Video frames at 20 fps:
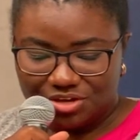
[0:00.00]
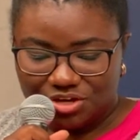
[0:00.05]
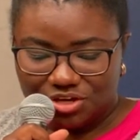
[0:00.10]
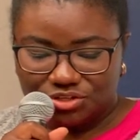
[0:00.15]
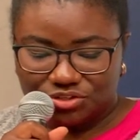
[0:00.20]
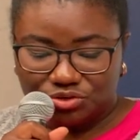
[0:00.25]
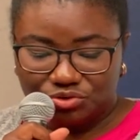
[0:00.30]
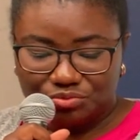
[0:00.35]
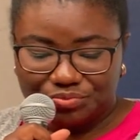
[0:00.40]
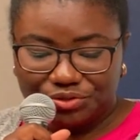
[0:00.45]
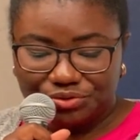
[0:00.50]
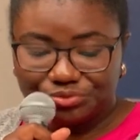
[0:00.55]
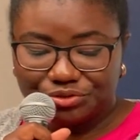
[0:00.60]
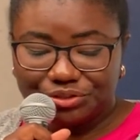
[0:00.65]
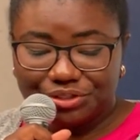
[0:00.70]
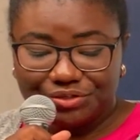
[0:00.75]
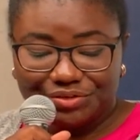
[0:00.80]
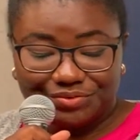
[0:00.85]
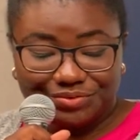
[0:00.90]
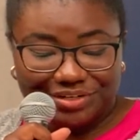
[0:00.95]
So we'll
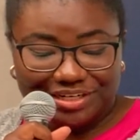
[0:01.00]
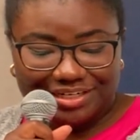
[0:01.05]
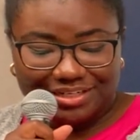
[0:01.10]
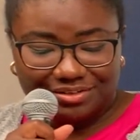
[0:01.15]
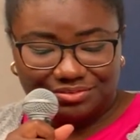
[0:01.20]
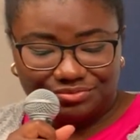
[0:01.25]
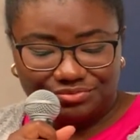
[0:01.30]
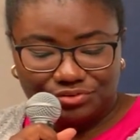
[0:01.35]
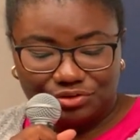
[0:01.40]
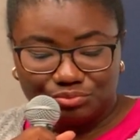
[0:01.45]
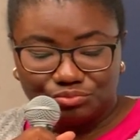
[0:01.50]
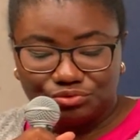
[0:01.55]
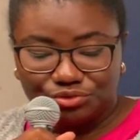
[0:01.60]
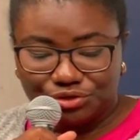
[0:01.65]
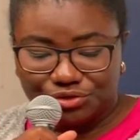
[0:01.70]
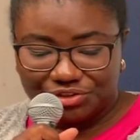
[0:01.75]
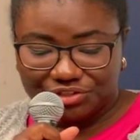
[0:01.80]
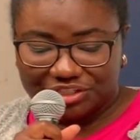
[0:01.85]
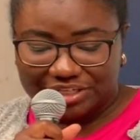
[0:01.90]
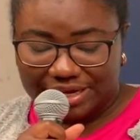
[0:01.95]
be reading from
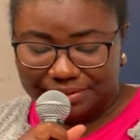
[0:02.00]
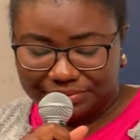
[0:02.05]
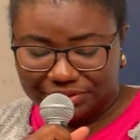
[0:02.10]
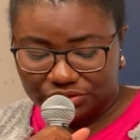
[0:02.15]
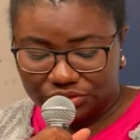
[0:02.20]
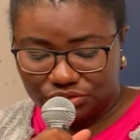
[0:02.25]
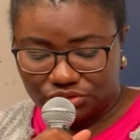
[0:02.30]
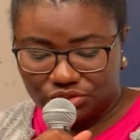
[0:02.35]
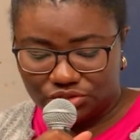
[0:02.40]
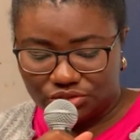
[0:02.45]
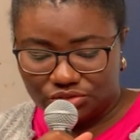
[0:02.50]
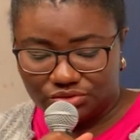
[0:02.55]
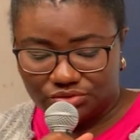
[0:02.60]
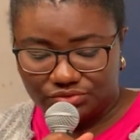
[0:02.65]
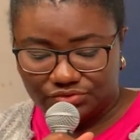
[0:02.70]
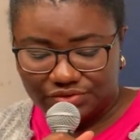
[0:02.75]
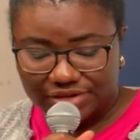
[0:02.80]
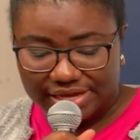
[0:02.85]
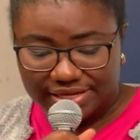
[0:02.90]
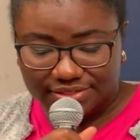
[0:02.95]
Ruth chapter 2,
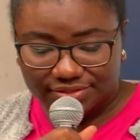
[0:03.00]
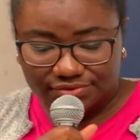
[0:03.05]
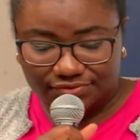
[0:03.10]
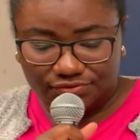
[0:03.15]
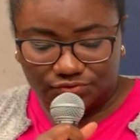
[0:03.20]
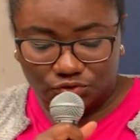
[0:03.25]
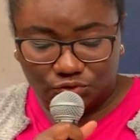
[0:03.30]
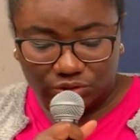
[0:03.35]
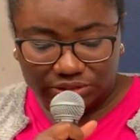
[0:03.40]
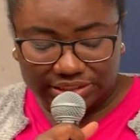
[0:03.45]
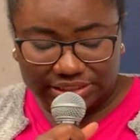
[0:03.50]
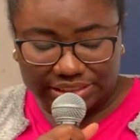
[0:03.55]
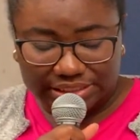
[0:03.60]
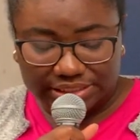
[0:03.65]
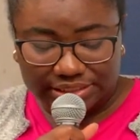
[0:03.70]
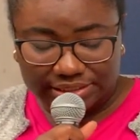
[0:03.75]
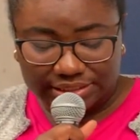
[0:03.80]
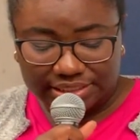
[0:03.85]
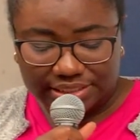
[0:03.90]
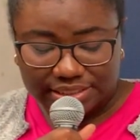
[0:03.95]
verse
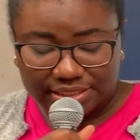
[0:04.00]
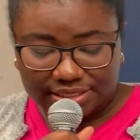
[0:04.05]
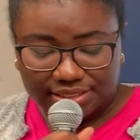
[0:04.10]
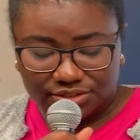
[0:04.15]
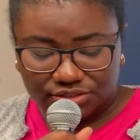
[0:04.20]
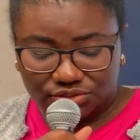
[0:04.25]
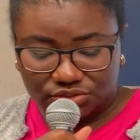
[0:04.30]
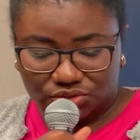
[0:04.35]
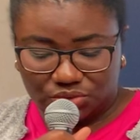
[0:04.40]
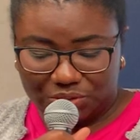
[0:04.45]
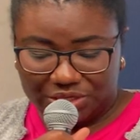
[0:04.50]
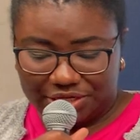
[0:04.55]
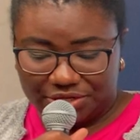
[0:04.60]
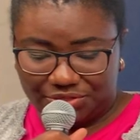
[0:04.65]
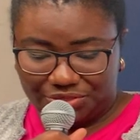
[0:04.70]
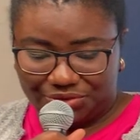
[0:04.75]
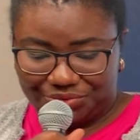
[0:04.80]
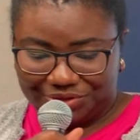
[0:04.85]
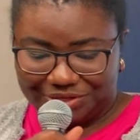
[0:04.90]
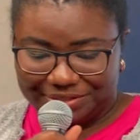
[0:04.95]
14 to
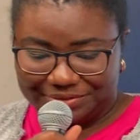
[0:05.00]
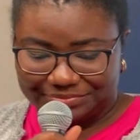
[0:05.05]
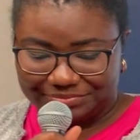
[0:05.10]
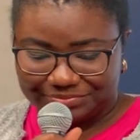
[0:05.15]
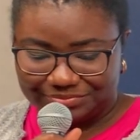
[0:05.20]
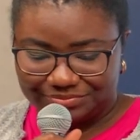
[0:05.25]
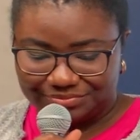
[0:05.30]
23.